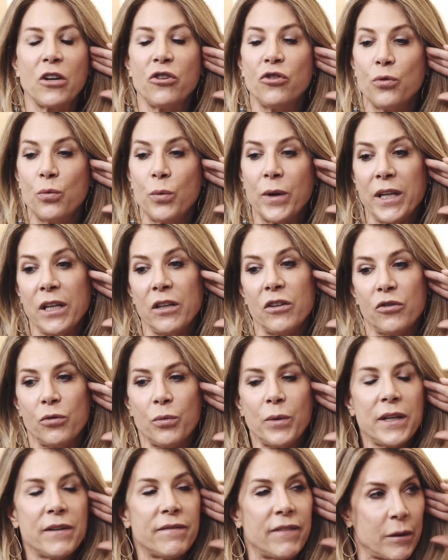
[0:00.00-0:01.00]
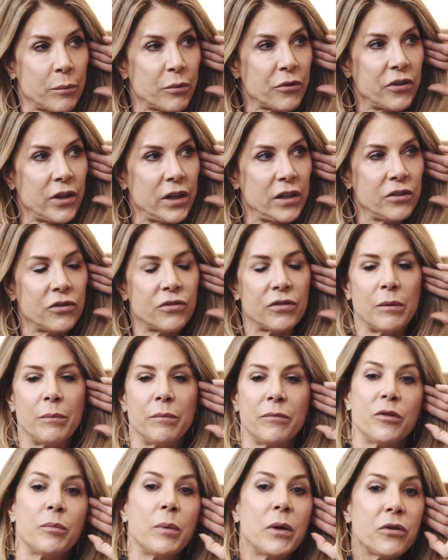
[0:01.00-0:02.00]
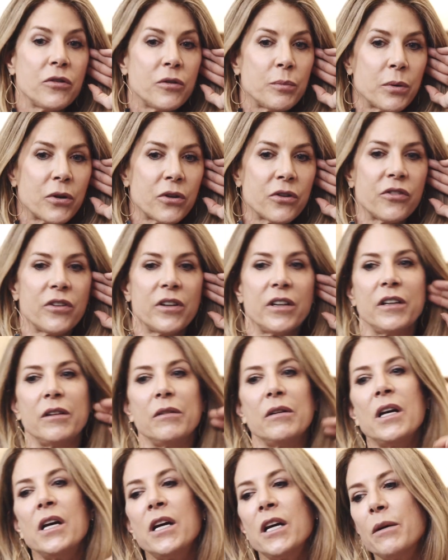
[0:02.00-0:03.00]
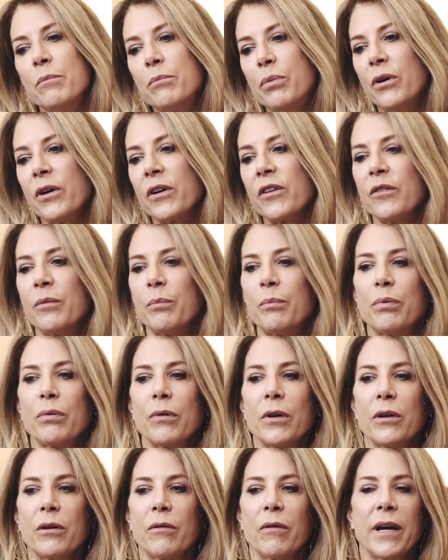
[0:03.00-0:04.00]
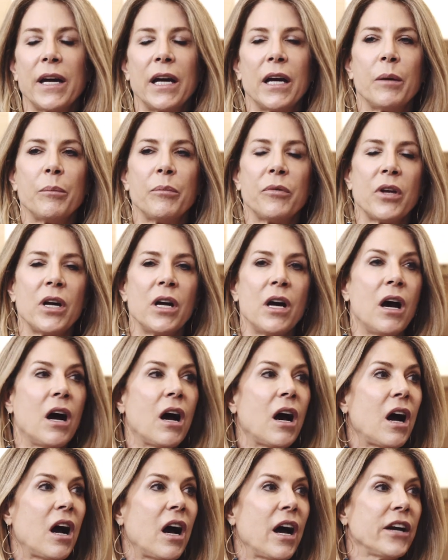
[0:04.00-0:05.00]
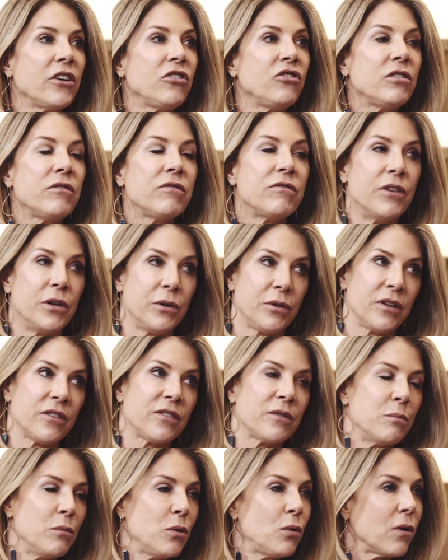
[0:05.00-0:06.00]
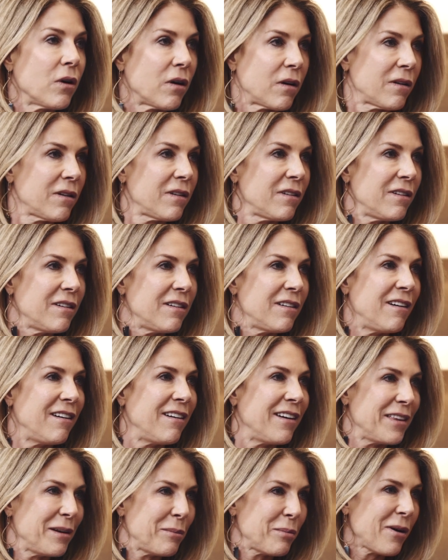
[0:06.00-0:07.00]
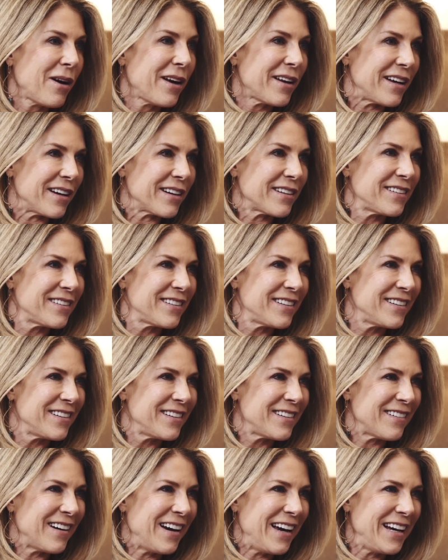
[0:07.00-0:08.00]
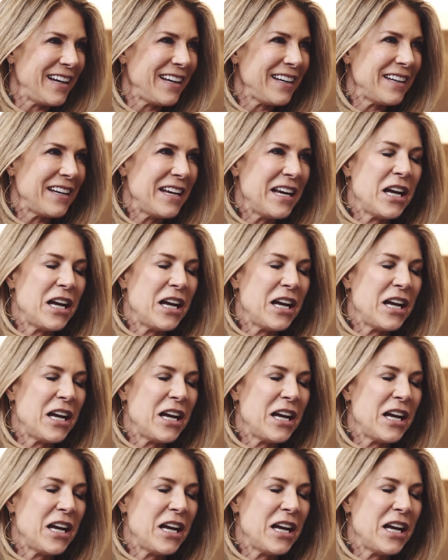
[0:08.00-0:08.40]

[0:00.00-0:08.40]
20 to 25% is from spokesperson, books, programs. I should focus more on the products, right?